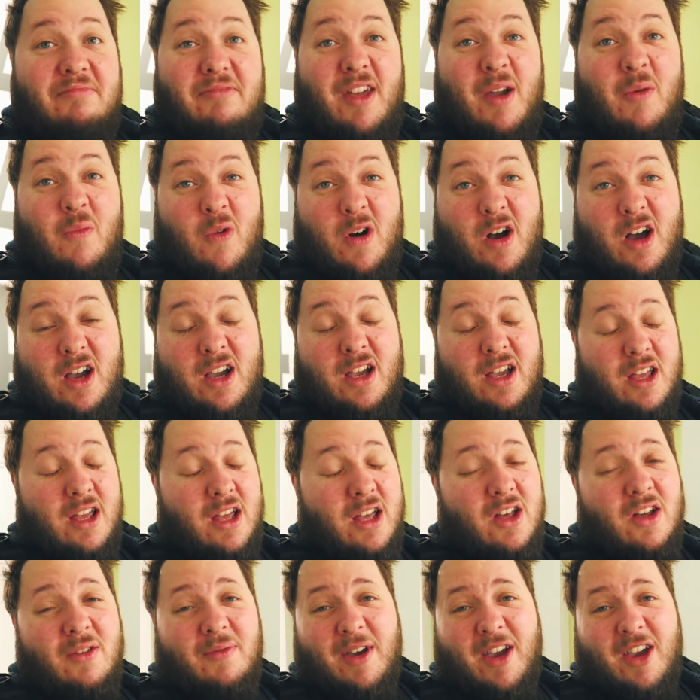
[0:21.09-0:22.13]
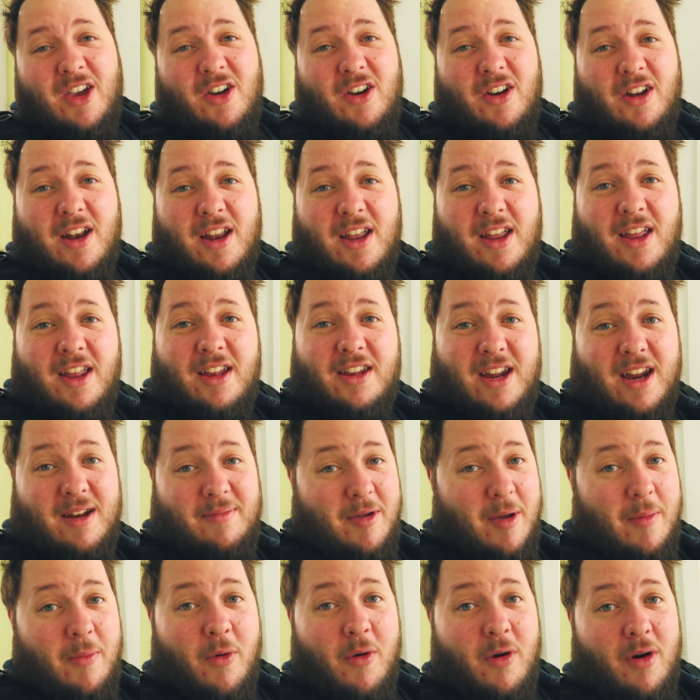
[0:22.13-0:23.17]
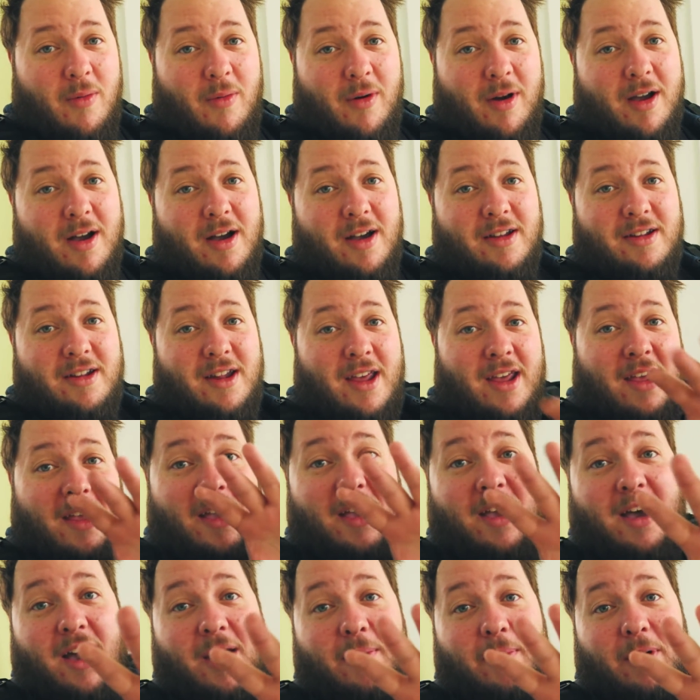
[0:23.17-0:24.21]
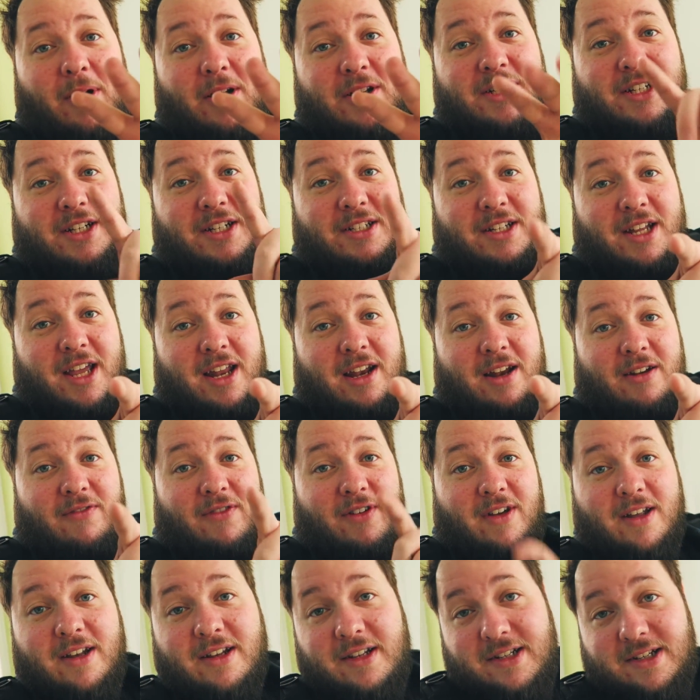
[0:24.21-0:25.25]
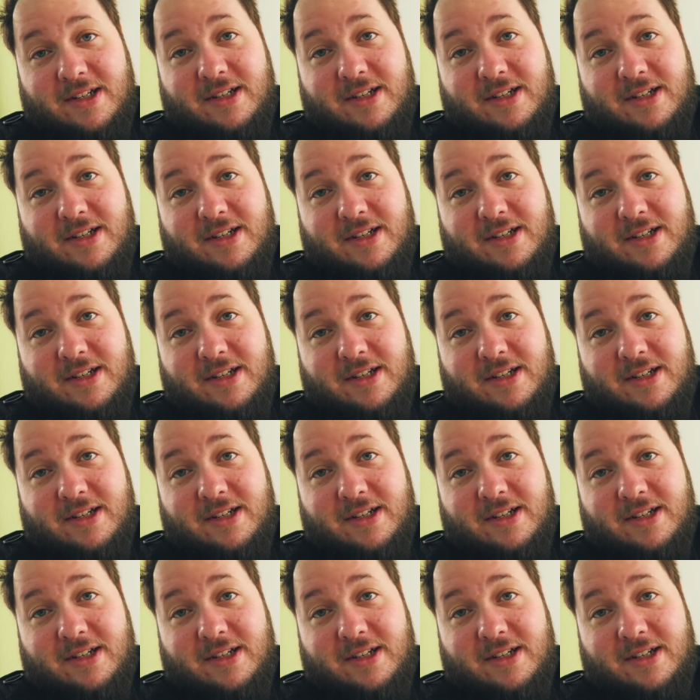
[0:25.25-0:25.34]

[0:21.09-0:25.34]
Then work. Oh my god, it's going to be a boring one, guys. I apologise in advance.